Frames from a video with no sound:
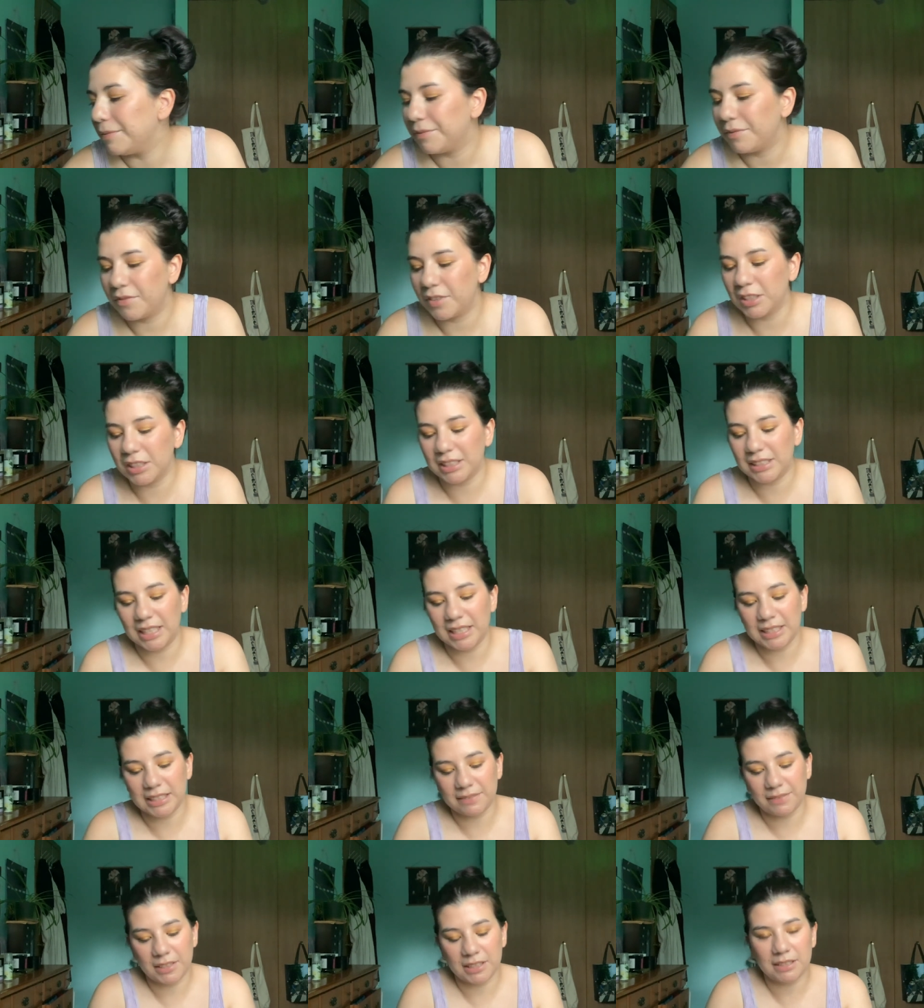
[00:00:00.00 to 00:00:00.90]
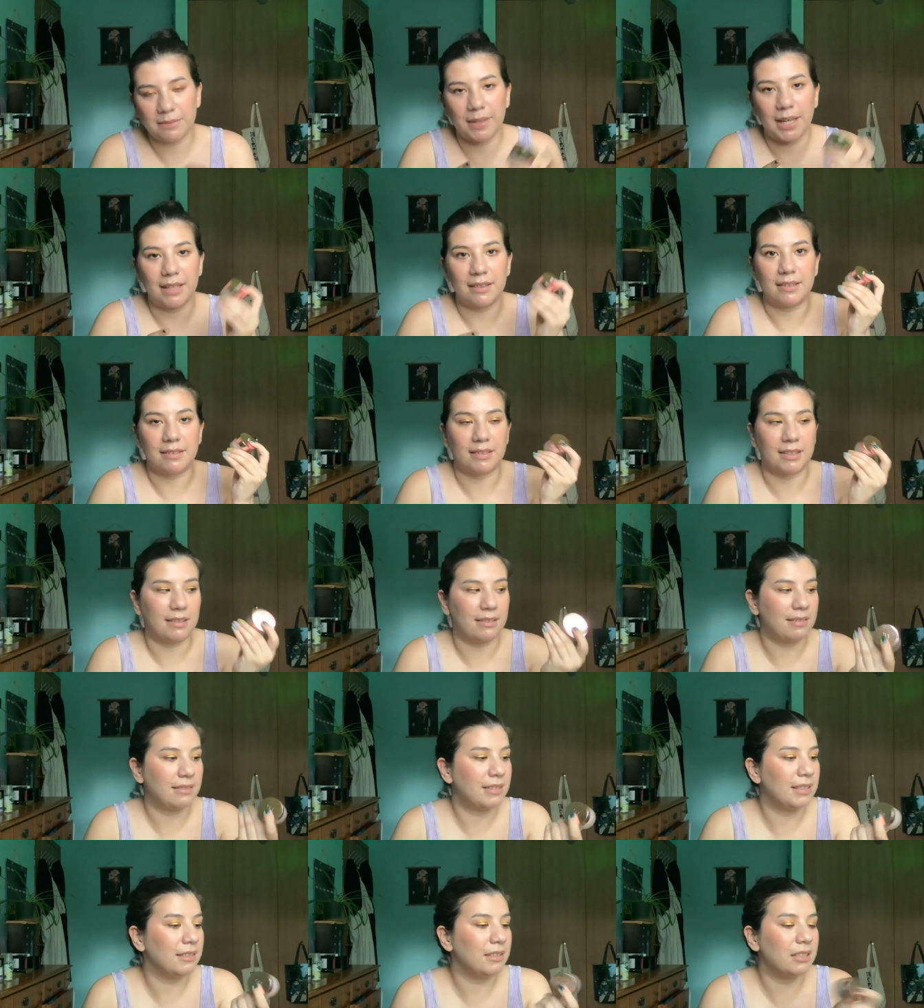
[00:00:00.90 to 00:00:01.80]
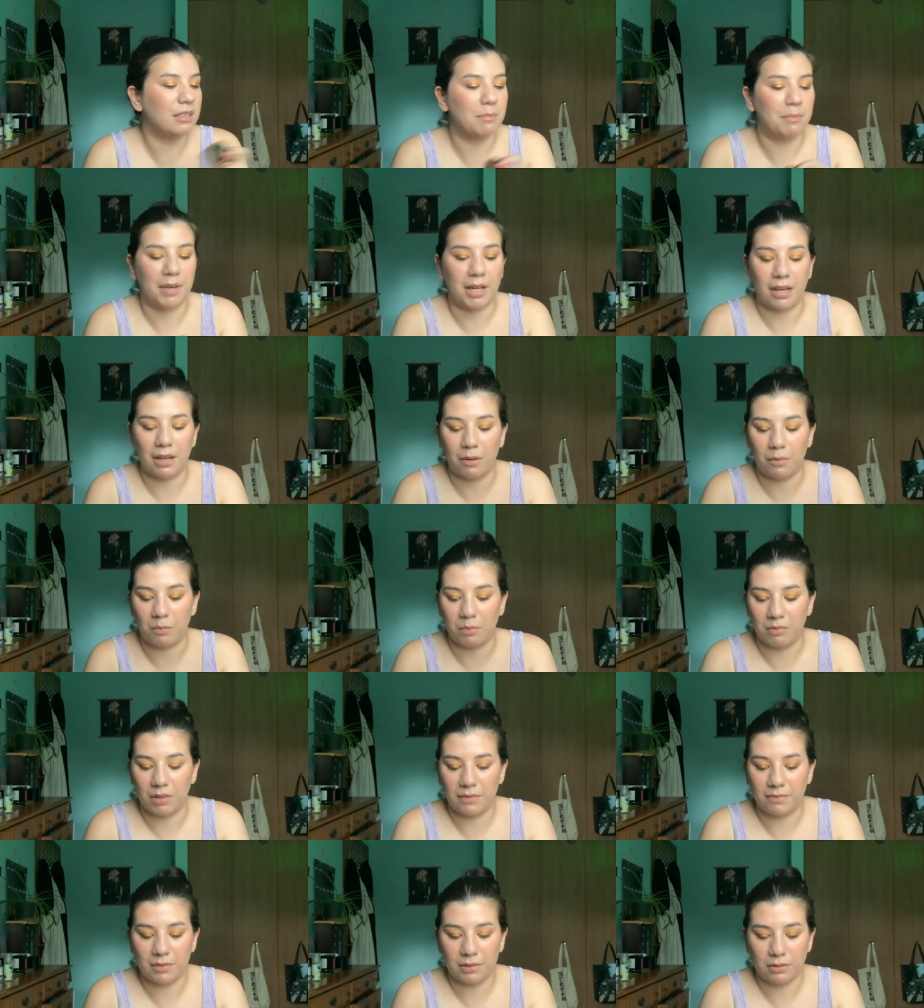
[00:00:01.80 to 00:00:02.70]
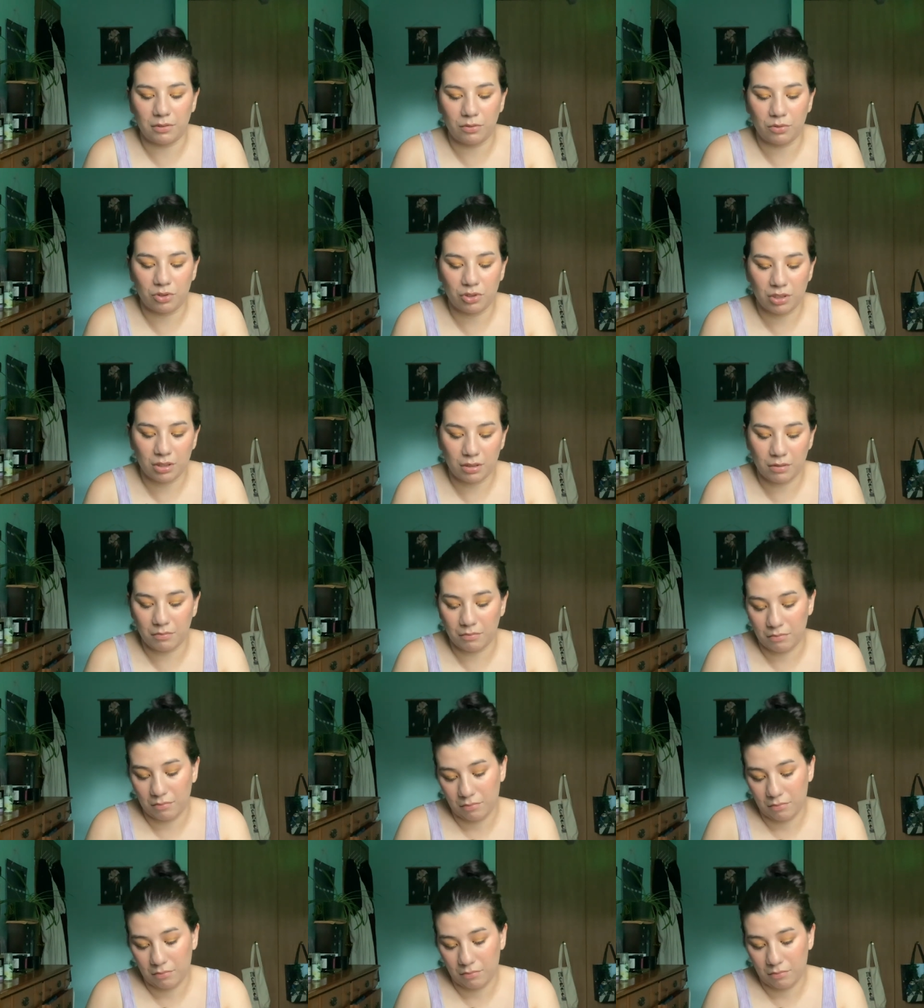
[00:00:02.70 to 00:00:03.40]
first things first, we got this concealer by Revolution